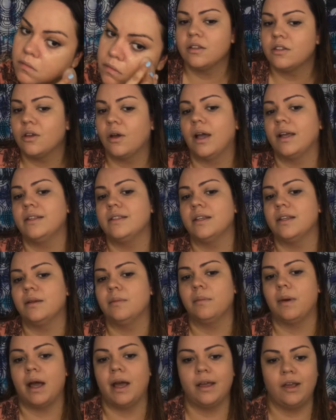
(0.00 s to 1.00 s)
Okay, so I did
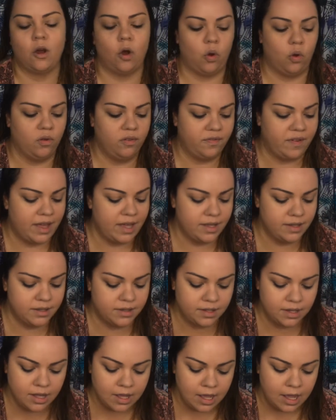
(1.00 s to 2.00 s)
my whole
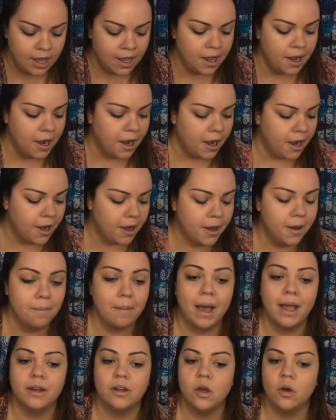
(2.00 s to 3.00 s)
face.
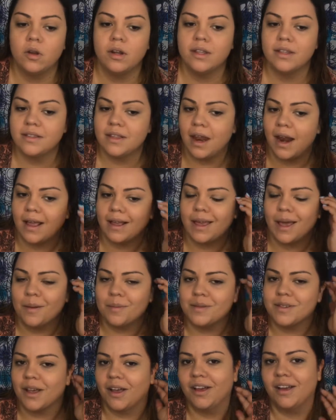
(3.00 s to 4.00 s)
I noticed that I
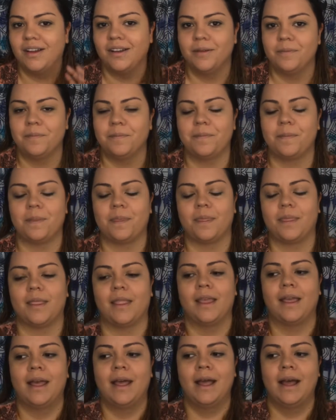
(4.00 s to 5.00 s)
kept
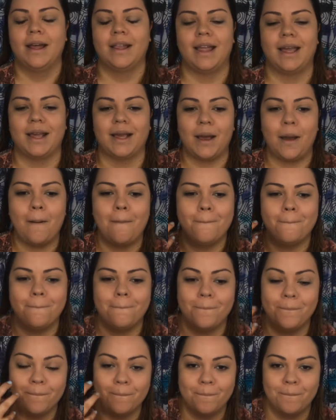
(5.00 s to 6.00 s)
on like
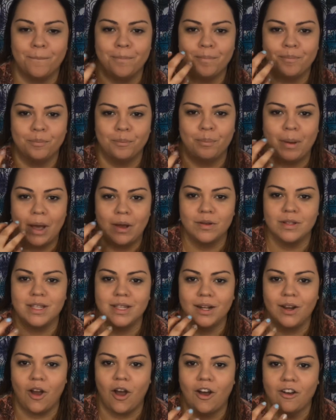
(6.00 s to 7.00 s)

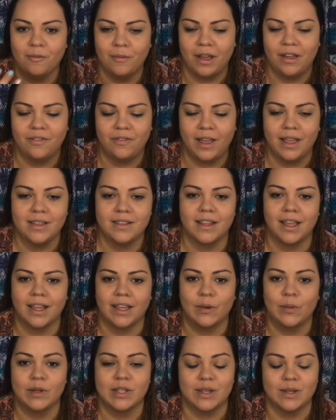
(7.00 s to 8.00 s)
bouncing it off my face like
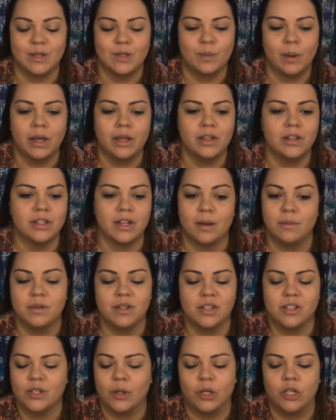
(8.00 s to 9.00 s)
it was a sponge. I'm
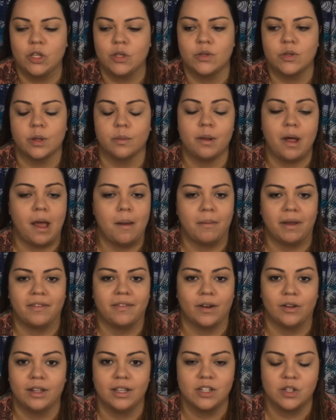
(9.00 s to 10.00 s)
just so used to applying my
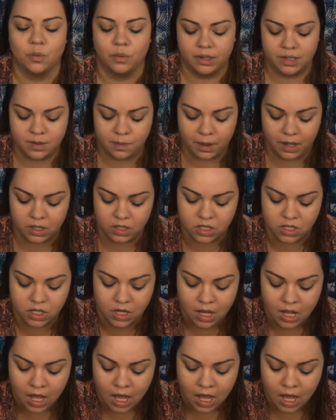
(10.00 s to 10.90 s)
foundation with a sponge.